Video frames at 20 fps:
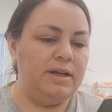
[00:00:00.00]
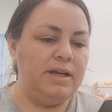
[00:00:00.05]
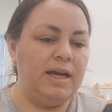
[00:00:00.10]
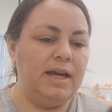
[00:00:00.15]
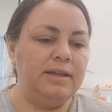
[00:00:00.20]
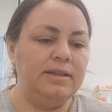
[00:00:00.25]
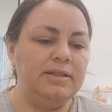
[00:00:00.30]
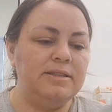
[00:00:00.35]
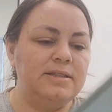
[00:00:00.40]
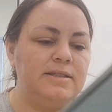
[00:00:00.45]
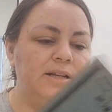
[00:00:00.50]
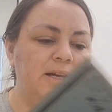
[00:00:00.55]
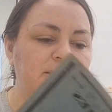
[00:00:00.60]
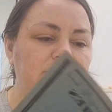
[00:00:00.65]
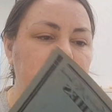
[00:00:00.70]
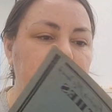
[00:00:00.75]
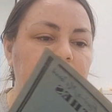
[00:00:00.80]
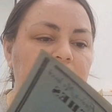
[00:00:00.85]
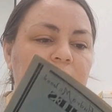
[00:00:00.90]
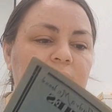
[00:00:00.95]
Again, this is not
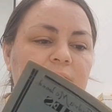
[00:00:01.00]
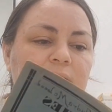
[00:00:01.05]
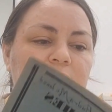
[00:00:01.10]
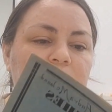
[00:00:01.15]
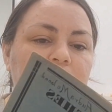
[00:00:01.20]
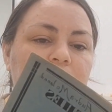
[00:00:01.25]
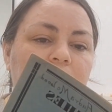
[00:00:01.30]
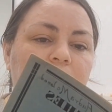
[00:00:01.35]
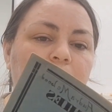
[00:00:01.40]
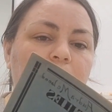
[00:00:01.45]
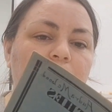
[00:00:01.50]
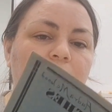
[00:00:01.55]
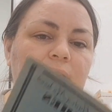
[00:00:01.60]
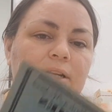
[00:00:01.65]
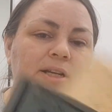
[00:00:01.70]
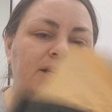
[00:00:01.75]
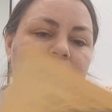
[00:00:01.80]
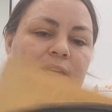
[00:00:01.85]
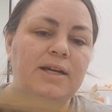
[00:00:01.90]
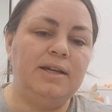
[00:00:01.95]
something I need, but I
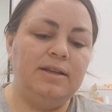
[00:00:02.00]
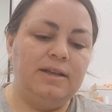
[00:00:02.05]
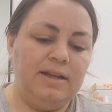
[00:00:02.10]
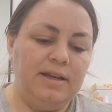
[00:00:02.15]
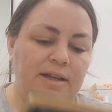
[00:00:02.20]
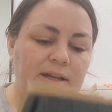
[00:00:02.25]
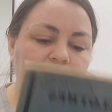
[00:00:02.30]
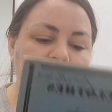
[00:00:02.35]
wanted it.